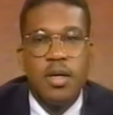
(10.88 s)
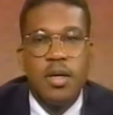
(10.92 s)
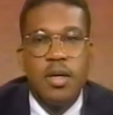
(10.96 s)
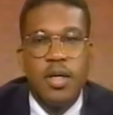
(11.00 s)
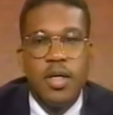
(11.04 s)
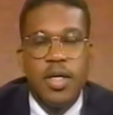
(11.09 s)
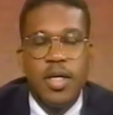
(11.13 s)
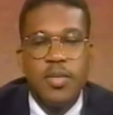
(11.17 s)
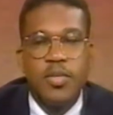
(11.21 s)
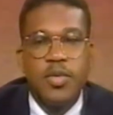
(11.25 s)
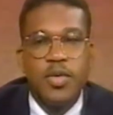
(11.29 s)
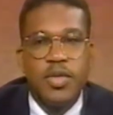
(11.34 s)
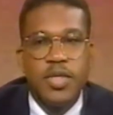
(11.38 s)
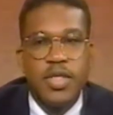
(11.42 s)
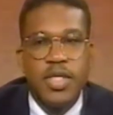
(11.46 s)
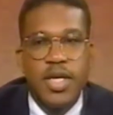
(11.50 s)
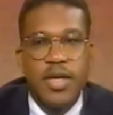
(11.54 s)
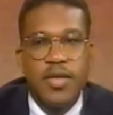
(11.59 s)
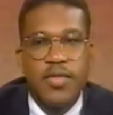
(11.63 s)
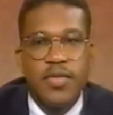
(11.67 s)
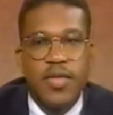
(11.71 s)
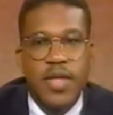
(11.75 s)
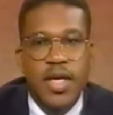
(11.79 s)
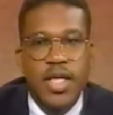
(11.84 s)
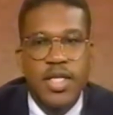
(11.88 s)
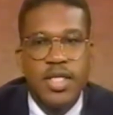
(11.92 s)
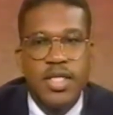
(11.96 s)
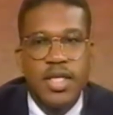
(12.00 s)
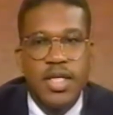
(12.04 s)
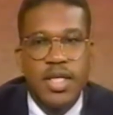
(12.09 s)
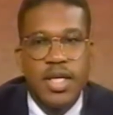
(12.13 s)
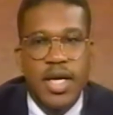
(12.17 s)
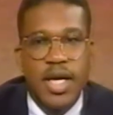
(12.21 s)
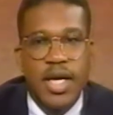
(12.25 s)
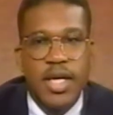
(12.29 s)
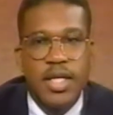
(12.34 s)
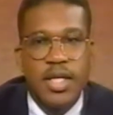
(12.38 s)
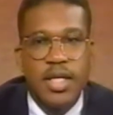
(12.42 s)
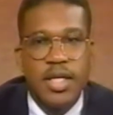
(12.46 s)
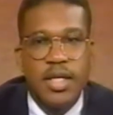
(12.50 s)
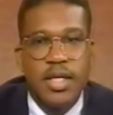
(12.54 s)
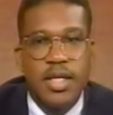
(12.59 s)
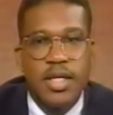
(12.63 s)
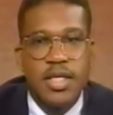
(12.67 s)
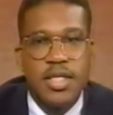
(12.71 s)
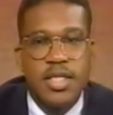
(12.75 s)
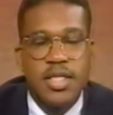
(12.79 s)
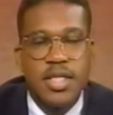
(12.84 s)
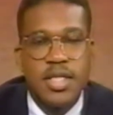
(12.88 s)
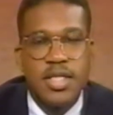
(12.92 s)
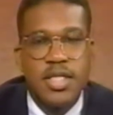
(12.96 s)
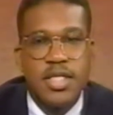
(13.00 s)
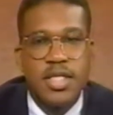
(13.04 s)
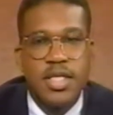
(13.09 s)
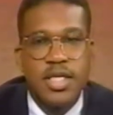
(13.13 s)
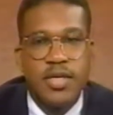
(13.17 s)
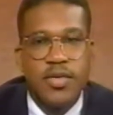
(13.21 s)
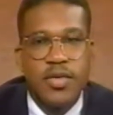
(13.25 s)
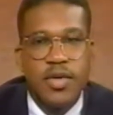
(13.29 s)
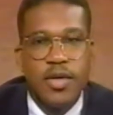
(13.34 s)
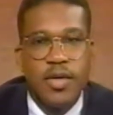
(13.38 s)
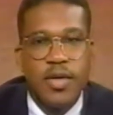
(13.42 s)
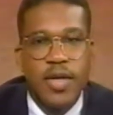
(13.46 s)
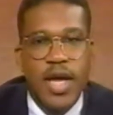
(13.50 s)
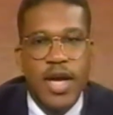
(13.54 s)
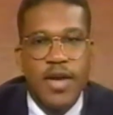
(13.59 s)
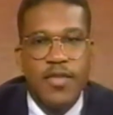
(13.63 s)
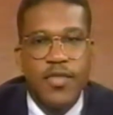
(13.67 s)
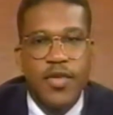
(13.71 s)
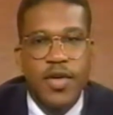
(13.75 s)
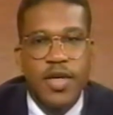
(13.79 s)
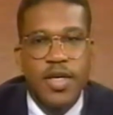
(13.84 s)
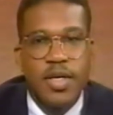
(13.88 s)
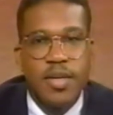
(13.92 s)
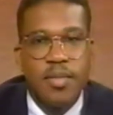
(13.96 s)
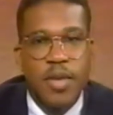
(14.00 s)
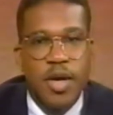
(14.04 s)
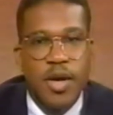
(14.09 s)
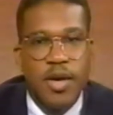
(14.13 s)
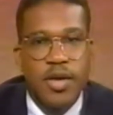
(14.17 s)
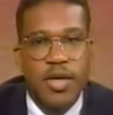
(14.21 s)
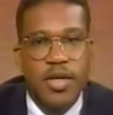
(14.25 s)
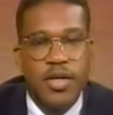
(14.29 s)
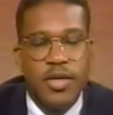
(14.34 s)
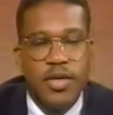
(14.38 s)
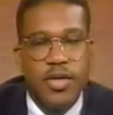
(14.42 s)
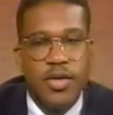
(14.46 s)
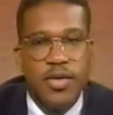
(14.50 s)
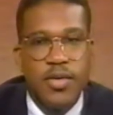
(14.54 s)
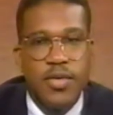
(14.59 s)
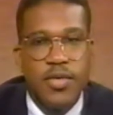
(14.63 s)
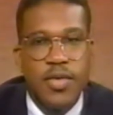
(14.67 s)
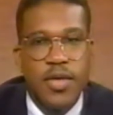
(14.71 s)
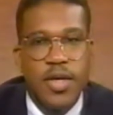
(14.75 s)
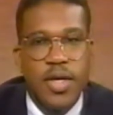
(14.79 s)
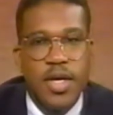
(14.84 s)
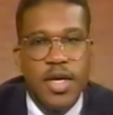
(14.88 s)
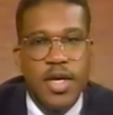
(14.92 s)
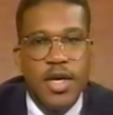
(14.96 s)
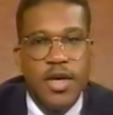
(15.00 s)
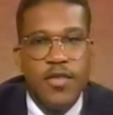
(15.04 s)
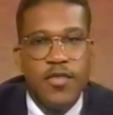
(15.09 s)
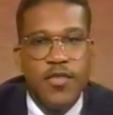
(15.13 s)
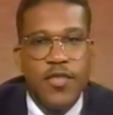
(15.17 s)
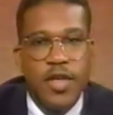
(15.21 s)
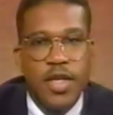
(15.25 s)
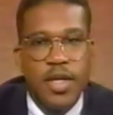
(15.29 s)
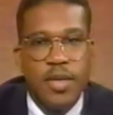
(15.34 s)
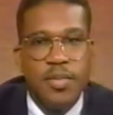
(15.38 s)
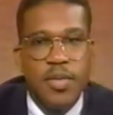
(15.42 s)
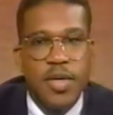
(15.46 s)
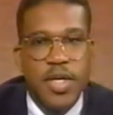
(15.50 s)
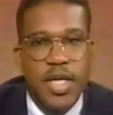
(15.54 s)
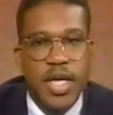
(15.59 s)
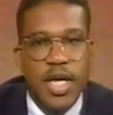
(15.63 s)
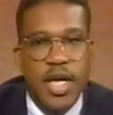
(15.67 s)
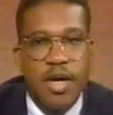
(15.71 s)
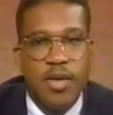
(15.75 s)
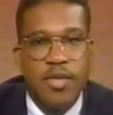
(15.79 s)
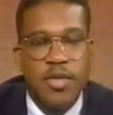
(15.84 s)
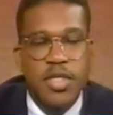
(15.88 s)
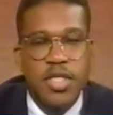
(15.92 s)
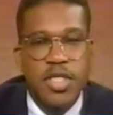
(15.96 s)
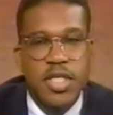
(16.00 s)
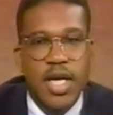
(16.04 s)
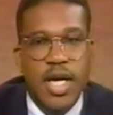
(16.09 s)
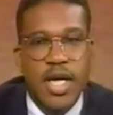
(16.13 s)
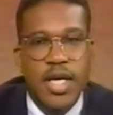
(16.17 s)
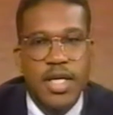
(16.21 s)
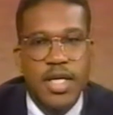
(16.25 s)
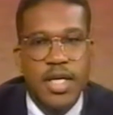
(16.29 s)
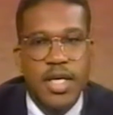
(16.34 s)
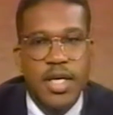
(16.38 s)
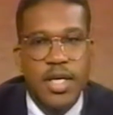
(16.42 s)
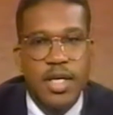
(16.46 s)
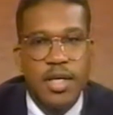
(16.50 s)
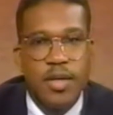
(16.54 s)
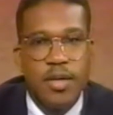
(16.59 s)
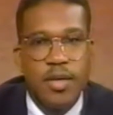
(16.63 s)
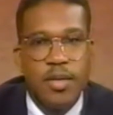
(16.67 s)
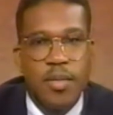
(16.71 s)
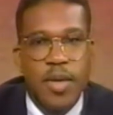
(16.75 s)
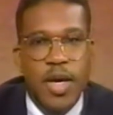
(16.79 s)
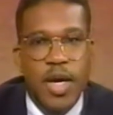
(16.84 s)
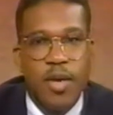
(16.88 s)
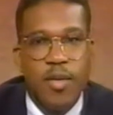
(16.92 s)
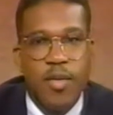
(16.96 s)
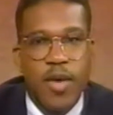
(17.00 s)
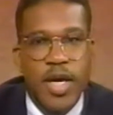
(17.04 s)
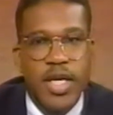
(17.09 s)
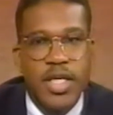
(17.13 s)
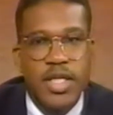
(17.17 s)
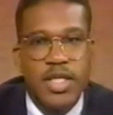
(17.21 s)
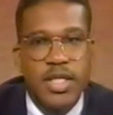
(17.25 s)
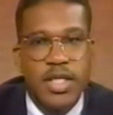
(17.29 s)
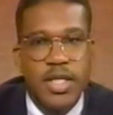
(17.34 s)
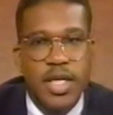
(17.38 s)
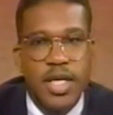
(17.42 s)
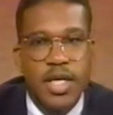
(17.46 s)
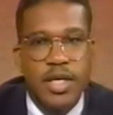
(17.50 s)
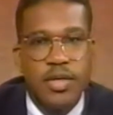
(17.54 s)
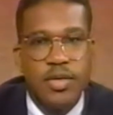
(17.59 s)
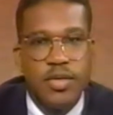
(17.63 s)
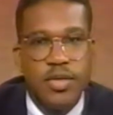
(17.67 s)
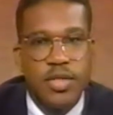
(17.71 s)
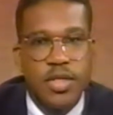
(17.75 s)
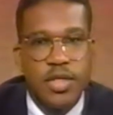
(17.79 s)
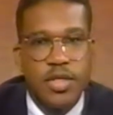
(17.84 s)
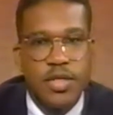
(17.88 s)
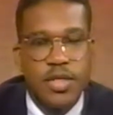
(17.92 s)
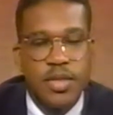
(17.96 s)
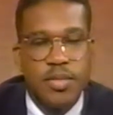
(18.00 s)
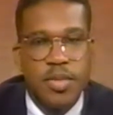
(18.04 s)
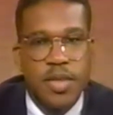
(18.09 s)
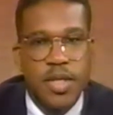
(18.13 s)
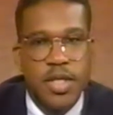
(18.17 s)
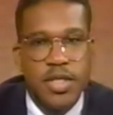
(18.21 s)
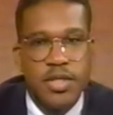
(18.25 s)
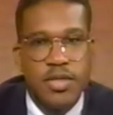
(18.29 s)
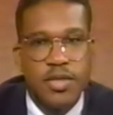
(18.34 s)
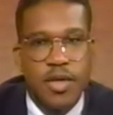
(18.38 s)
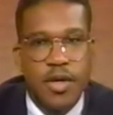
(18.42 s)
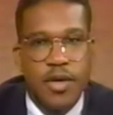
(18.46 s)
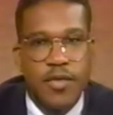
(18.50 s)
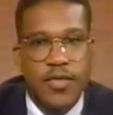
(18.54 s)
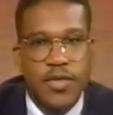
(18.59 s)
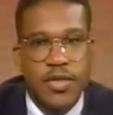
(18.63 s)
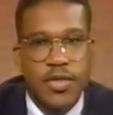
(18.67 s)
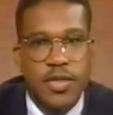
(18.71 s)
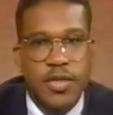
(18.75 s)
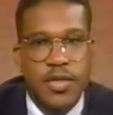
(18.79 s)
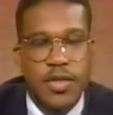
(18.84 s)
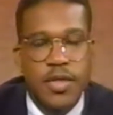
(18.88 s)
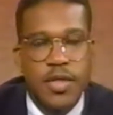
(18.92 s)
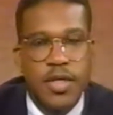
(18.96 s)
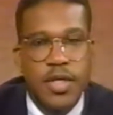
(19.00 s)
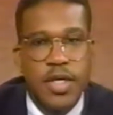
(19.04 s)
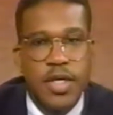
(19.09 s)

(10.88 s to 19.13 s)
On April 10, 1990, a 16-year-old African-American youth, Philip Pennell, was shot and killed by a white Teaneck, New Jersey police officer.